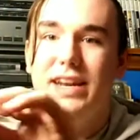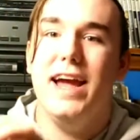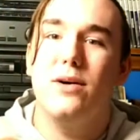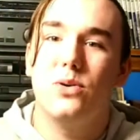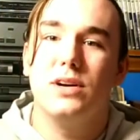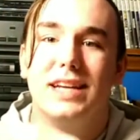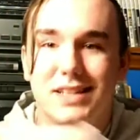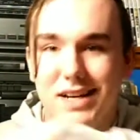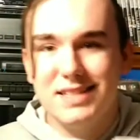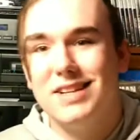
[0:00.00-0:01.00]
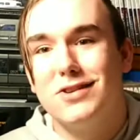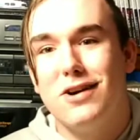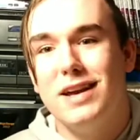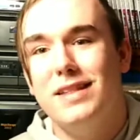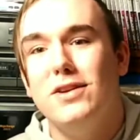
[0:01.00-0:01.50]
down or dust gets
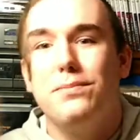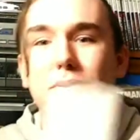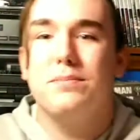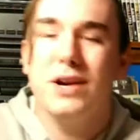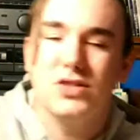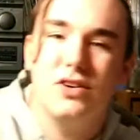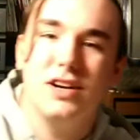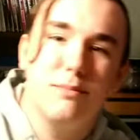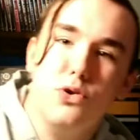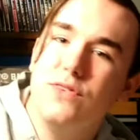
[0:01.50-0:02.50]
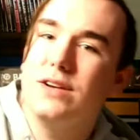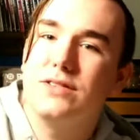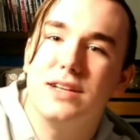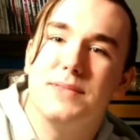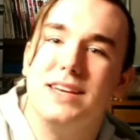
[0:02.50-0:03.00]
on it and then you put pressure on it and move it or
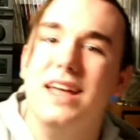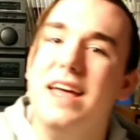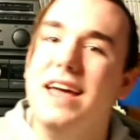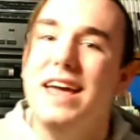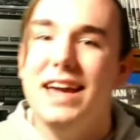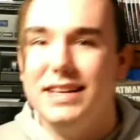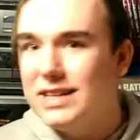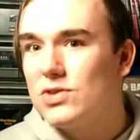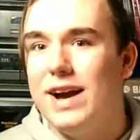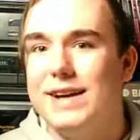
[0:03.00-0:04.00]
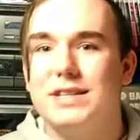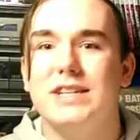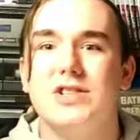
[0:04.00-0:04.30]
something, it can get scratched. It's